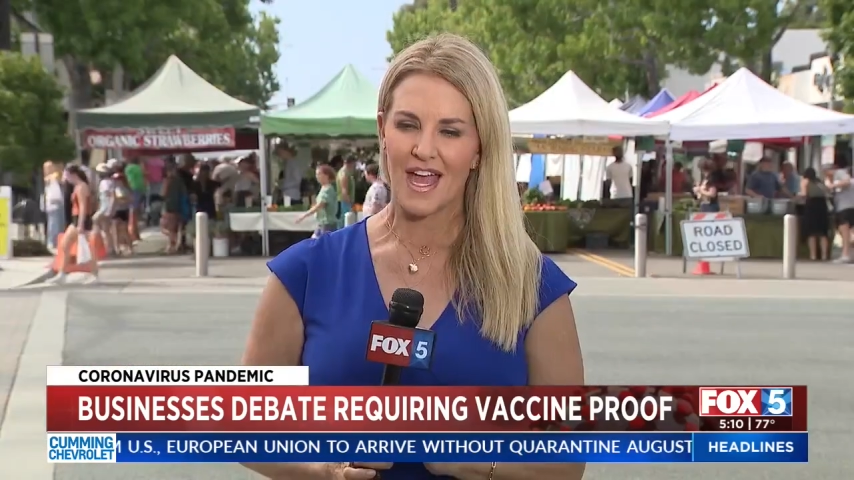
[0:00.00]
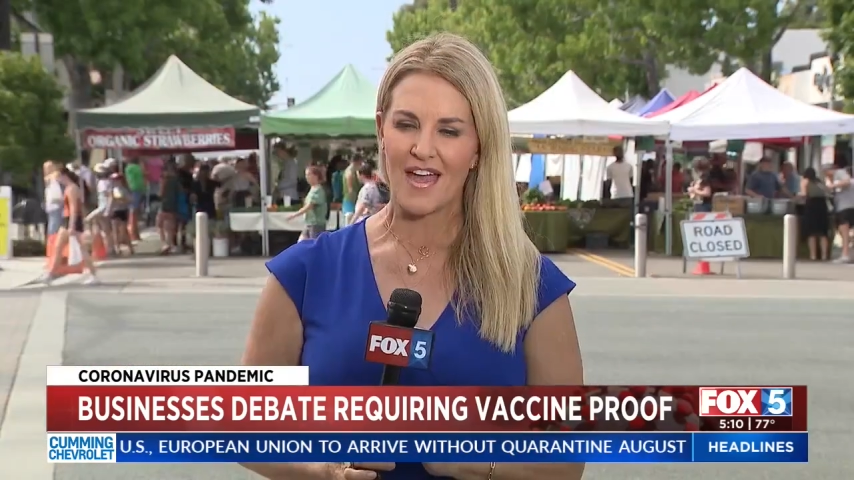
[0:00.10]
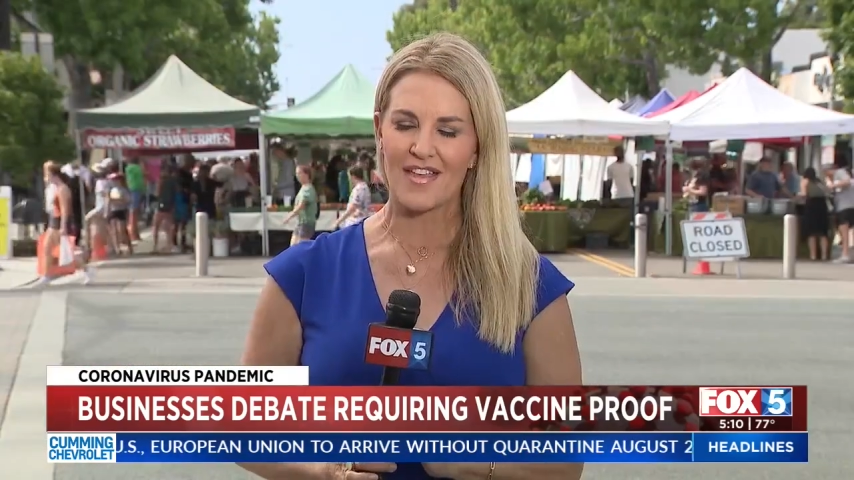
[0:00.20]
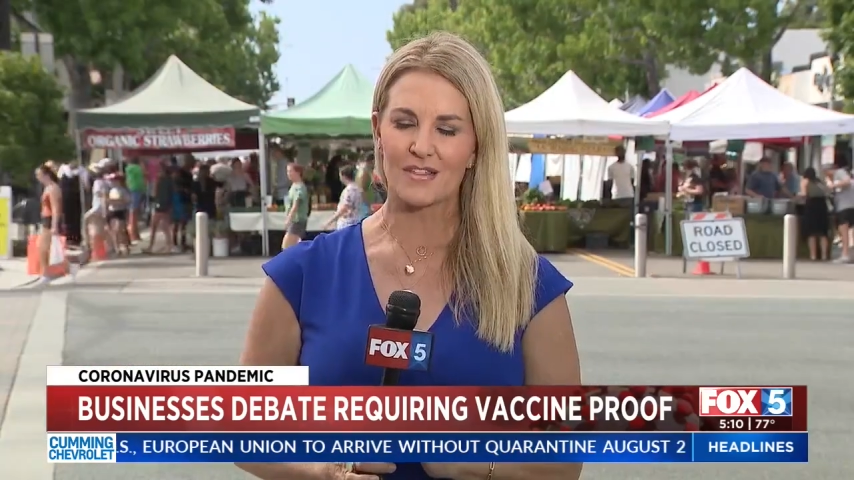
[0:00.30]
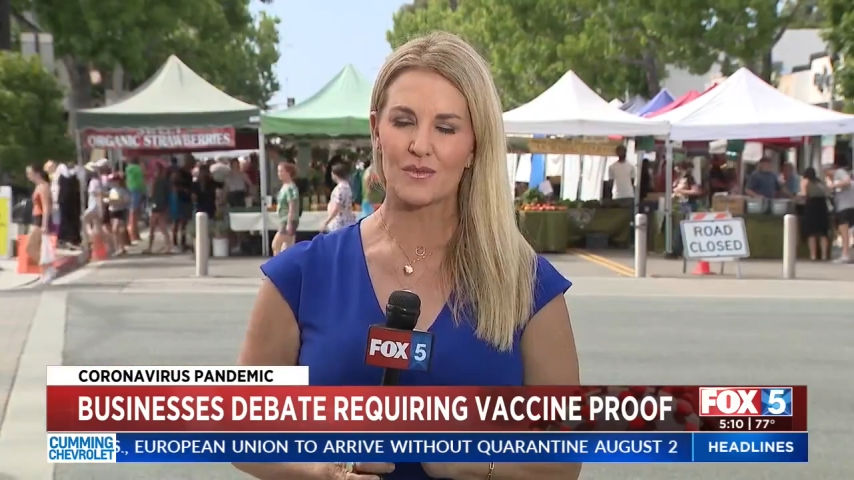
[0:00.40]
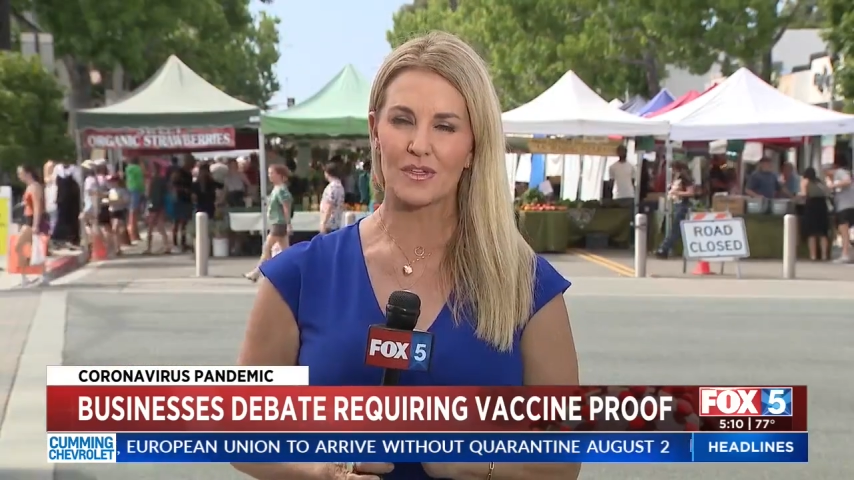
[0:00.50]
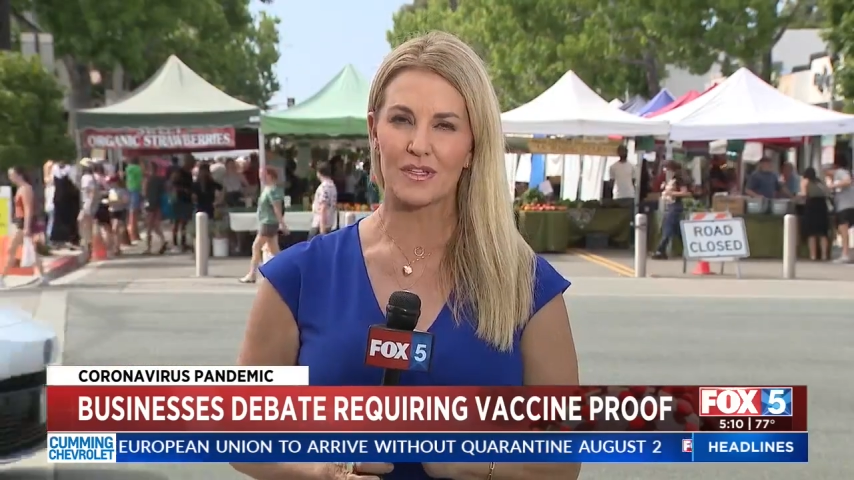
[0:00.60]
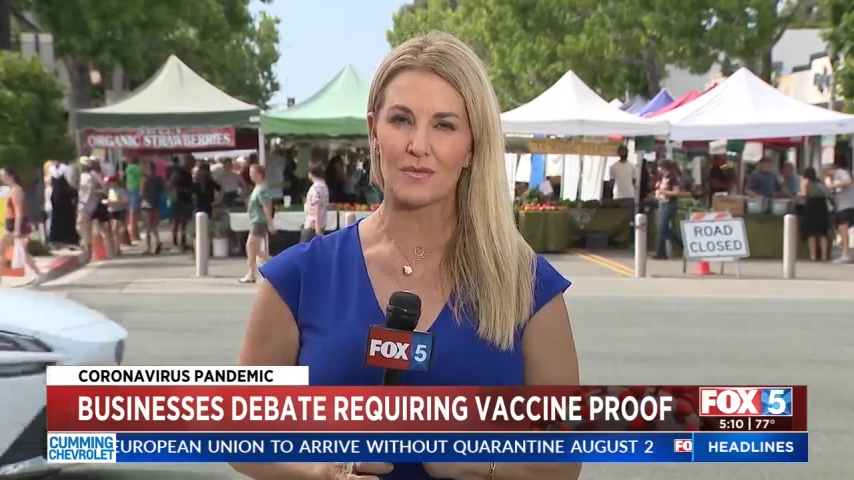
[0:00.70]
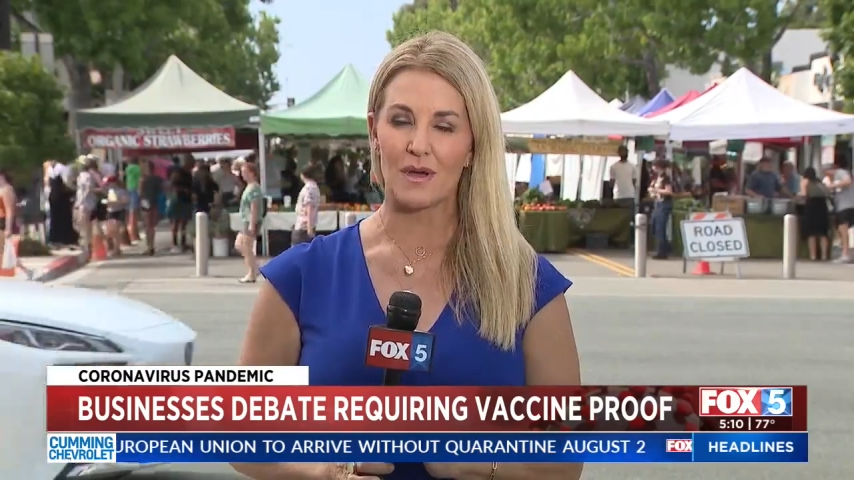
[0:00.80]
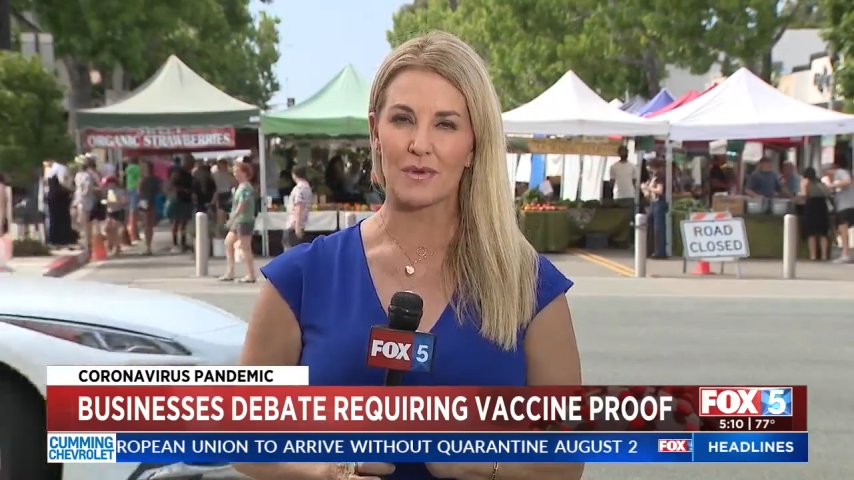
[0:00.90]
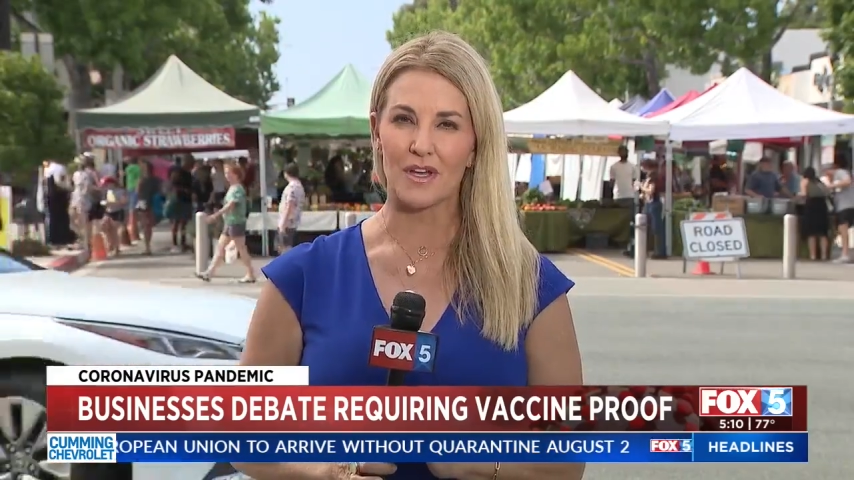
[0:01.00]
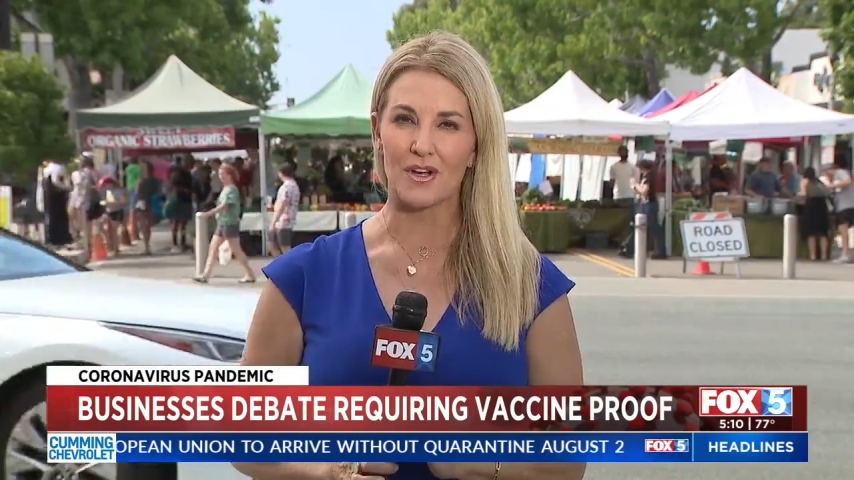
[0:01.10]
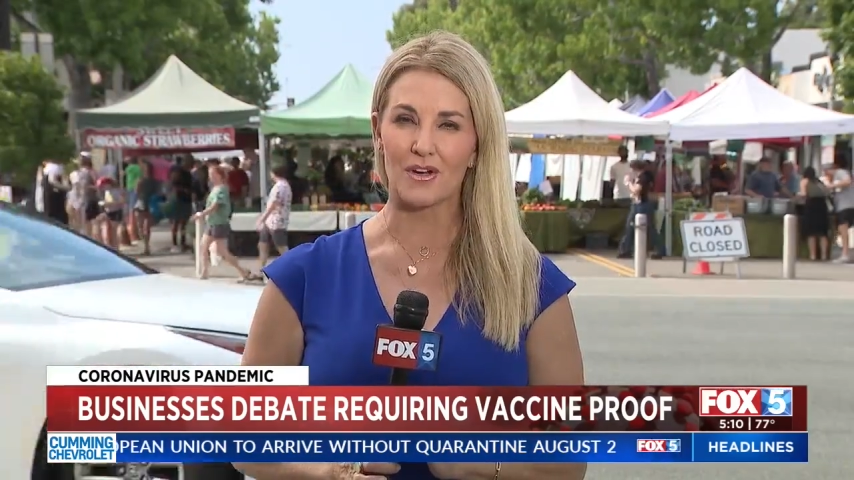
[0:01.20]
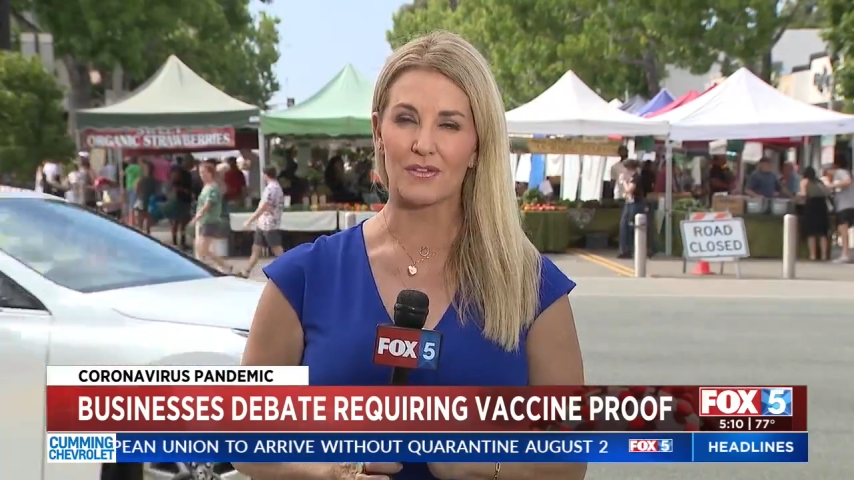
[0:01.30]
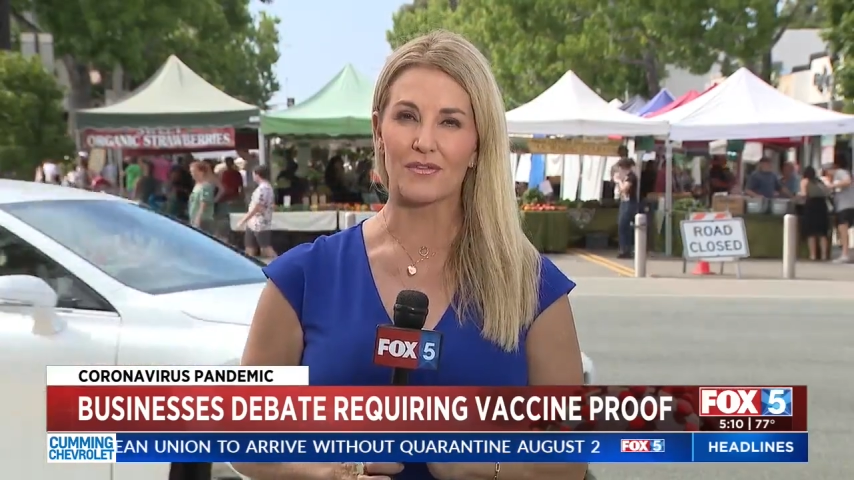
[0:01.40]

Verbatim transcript: And that's really what we heard